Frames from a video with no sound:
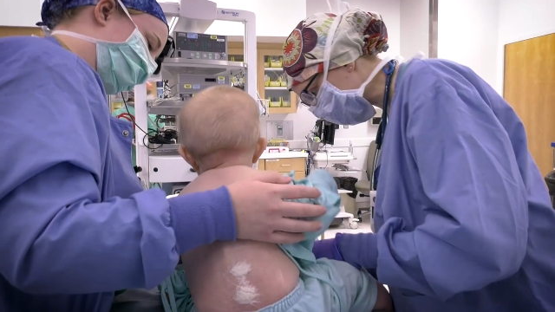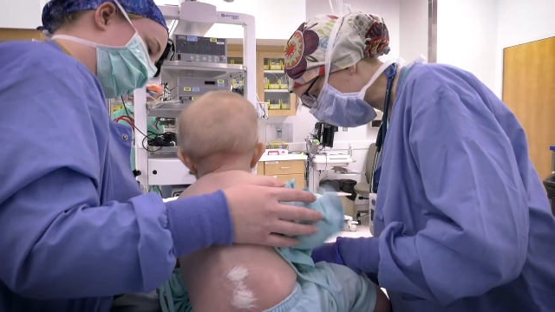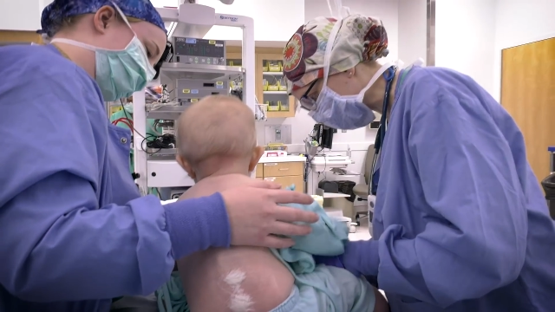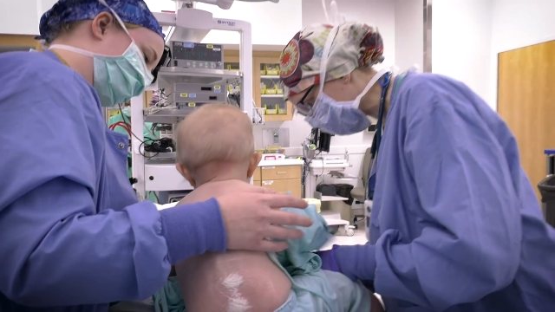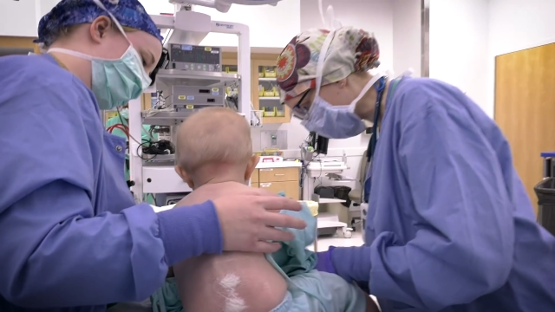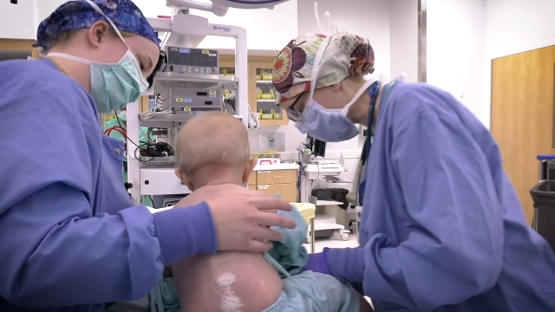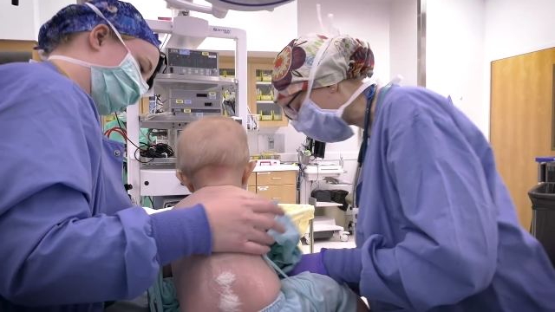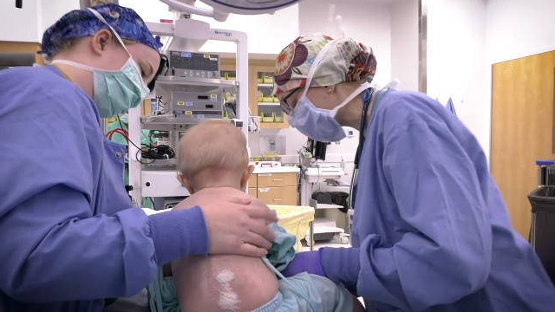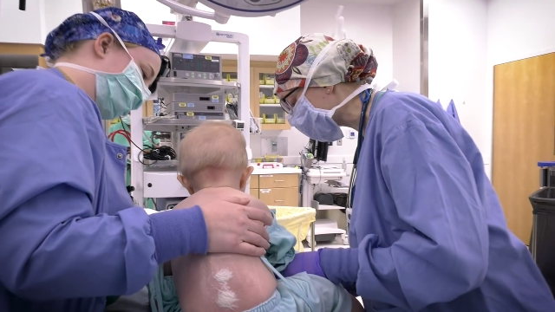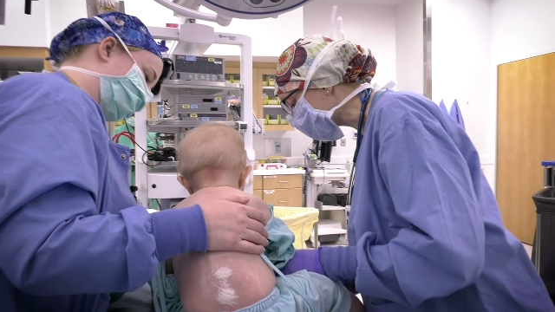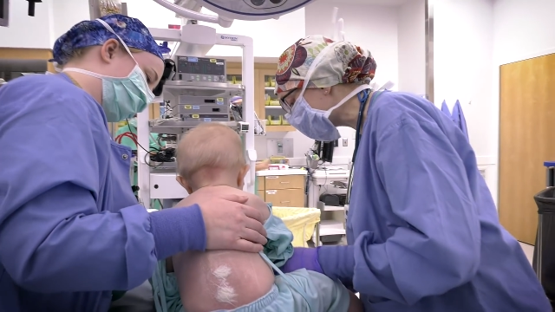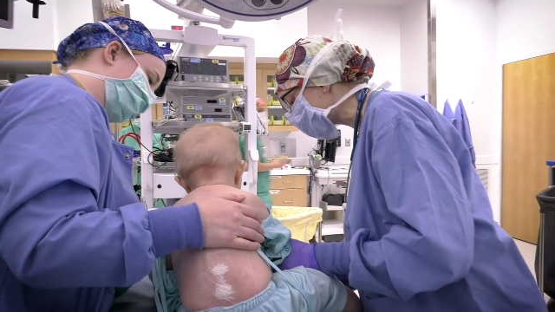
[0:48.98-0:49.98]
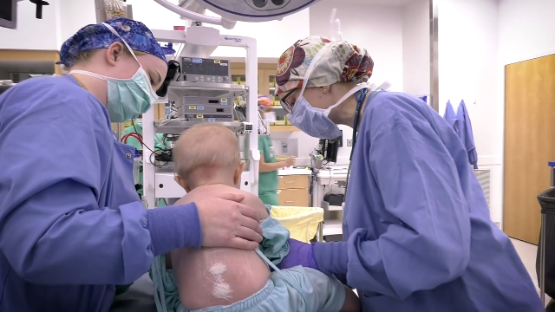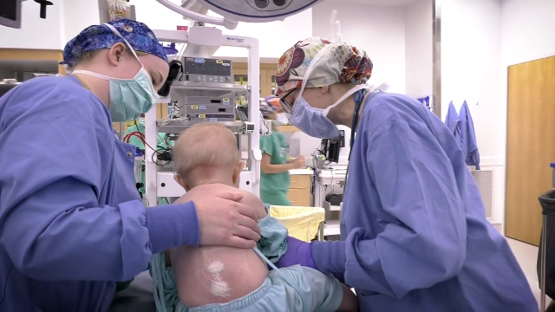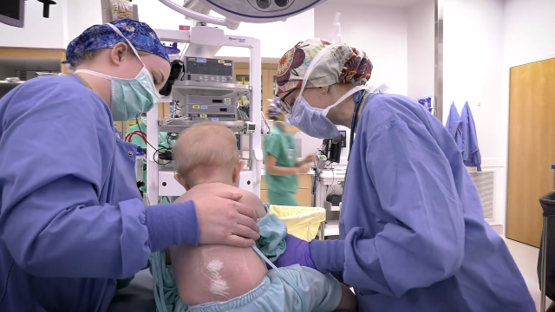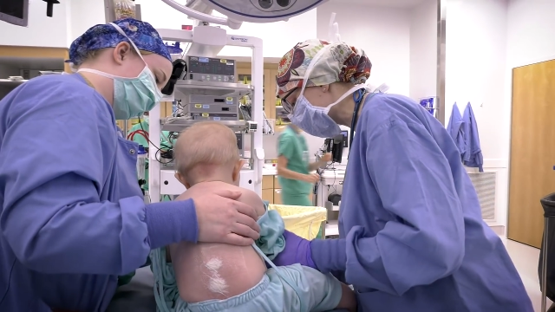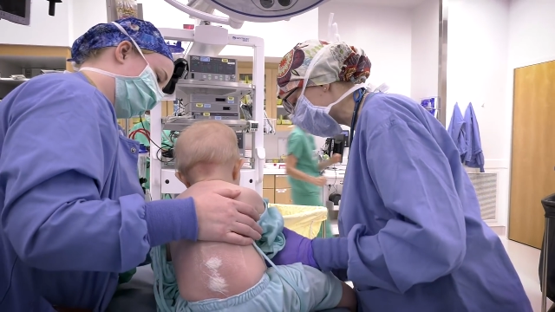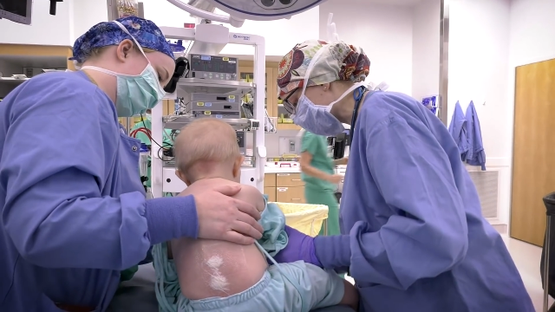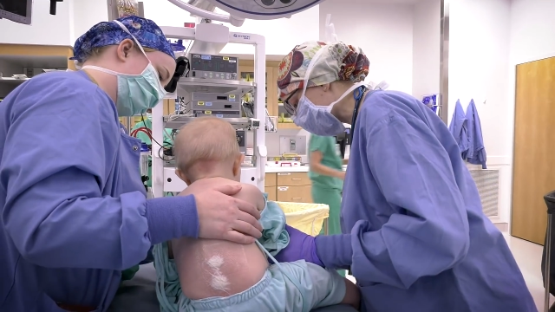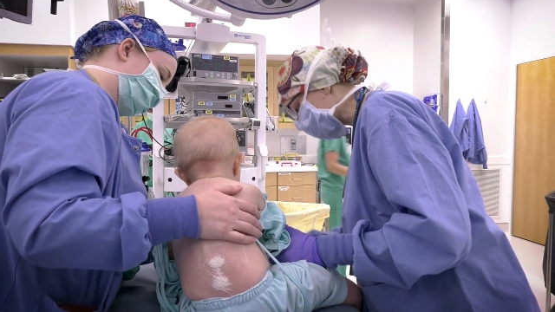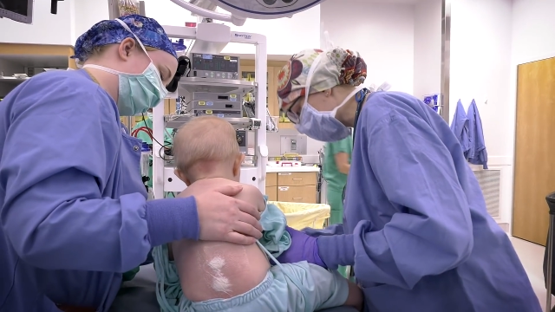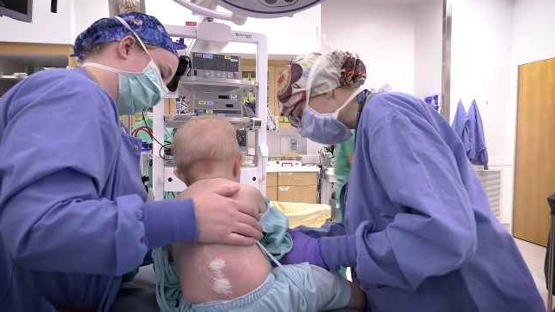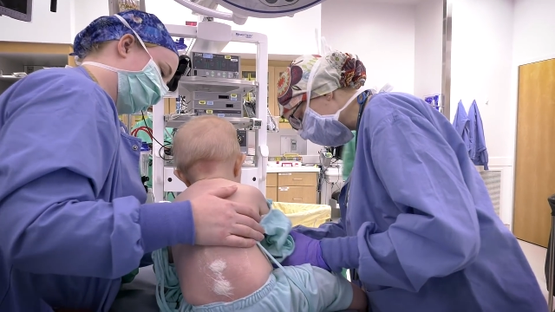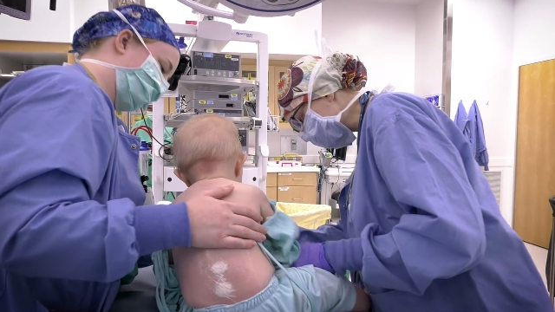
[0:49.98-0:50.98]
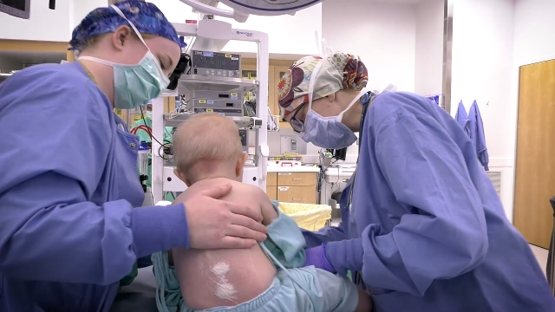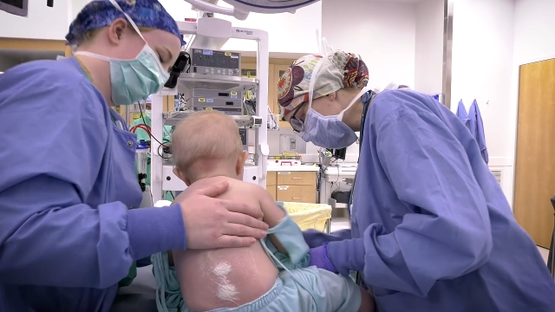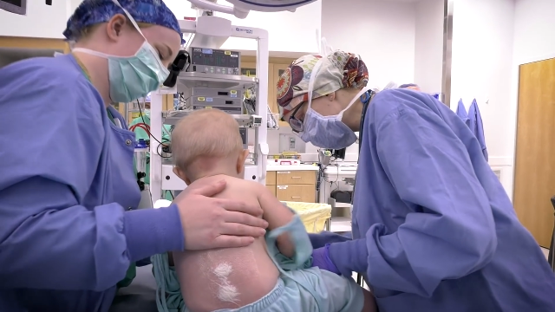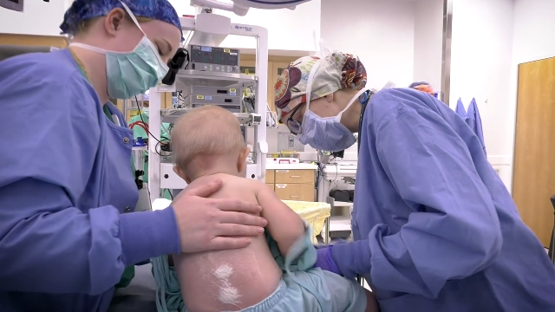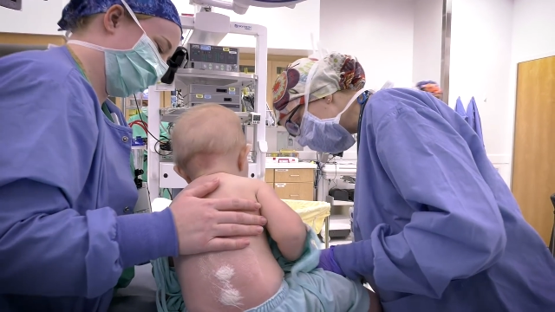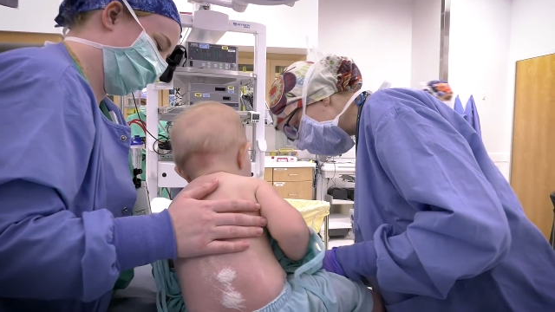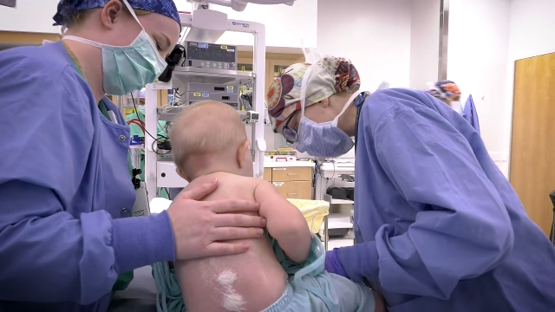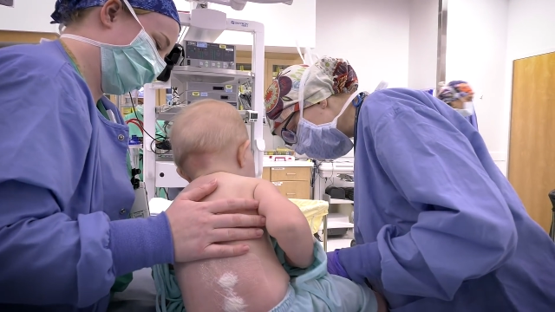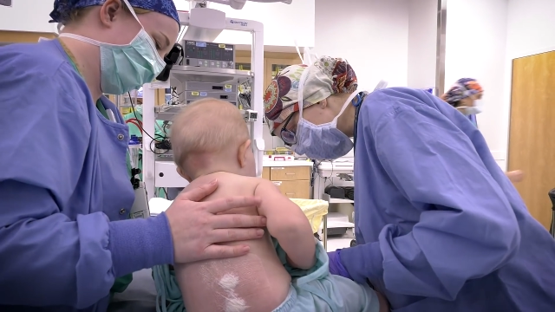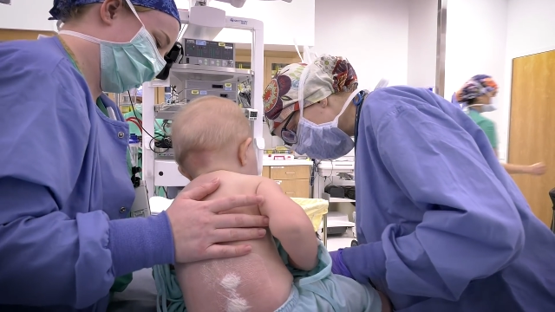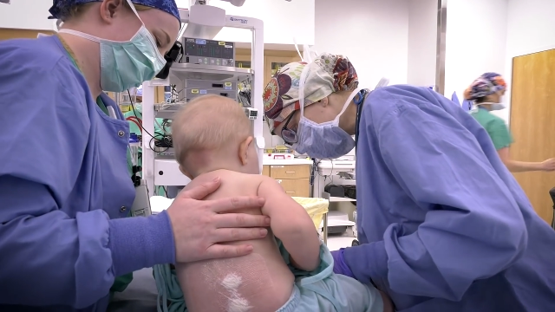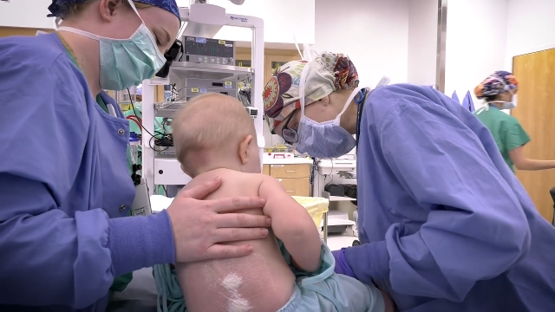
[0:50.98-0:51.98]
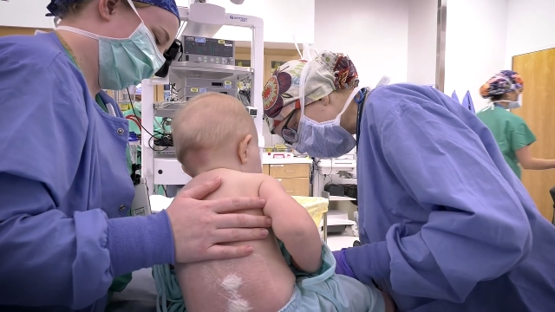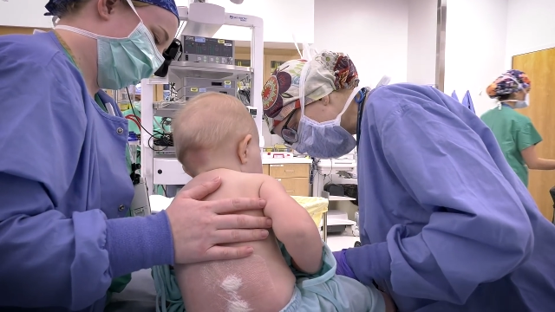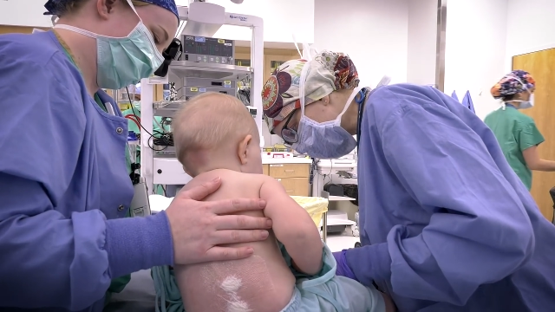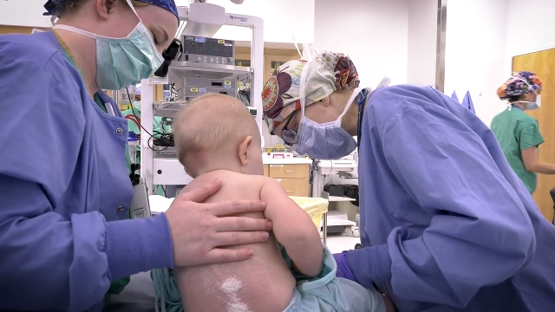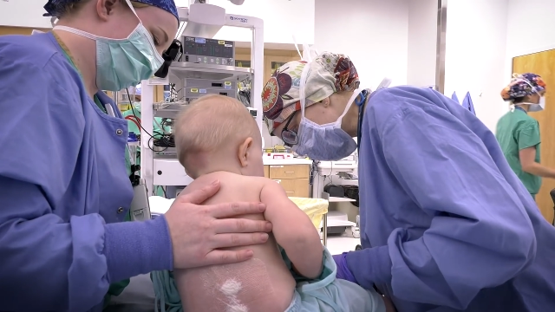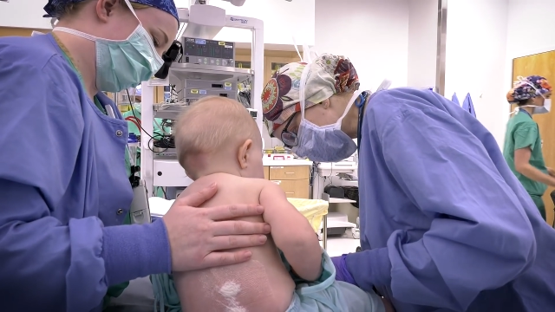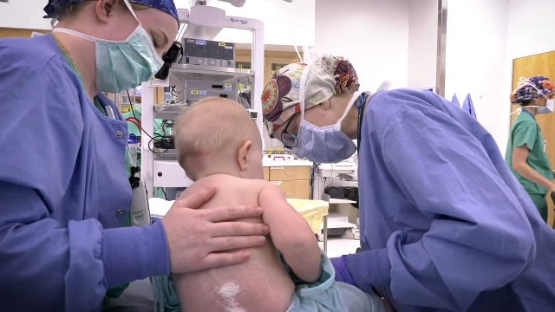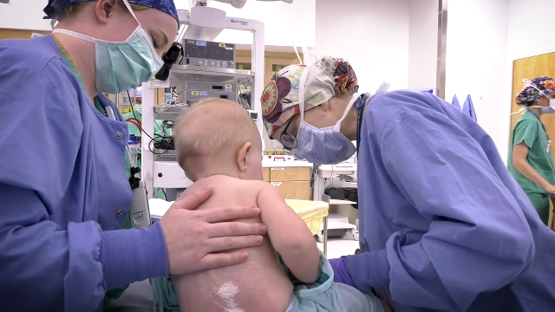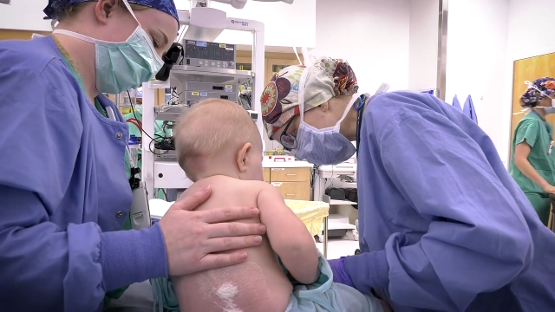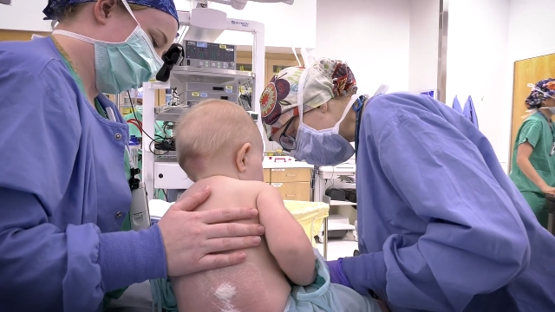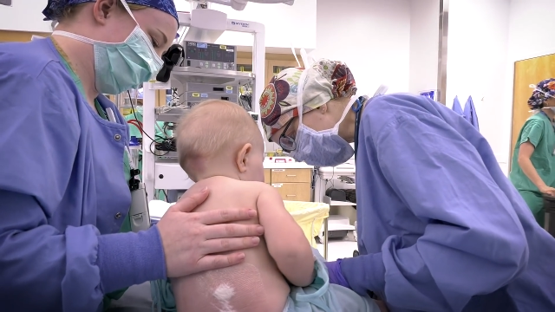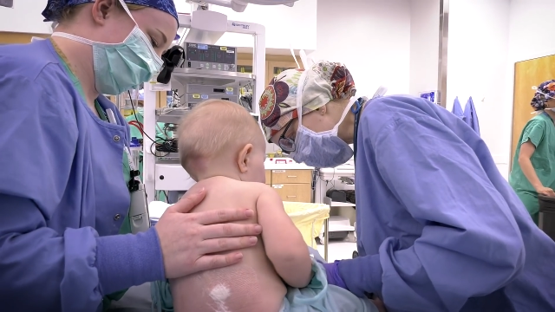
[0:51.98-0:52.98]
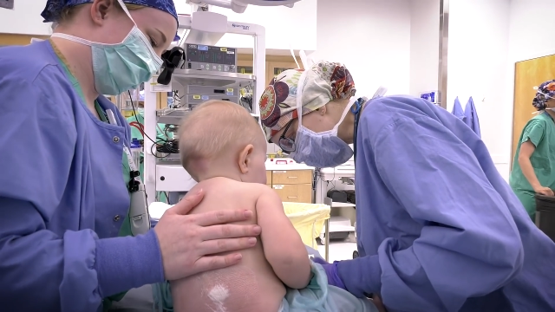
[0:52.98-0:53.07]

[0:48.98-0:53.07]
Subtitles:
No face is visible, so there are no lips to read.